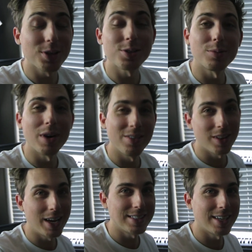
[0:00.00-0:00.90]
this on my
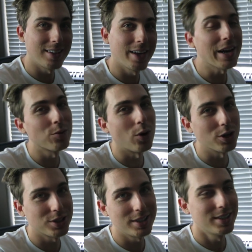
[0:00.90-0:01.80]
flight to L.A. and
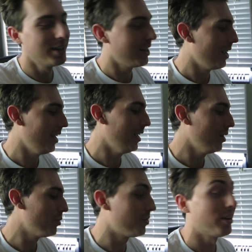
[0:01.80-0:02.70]
watched it. And it
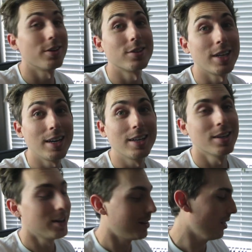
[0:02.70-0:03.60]
was very entertaining.
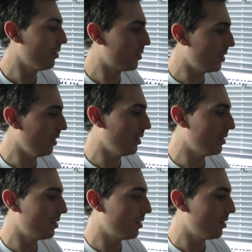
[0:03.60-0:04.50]
Thank you for sending
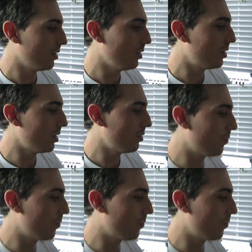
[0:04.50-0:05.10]
this. She says,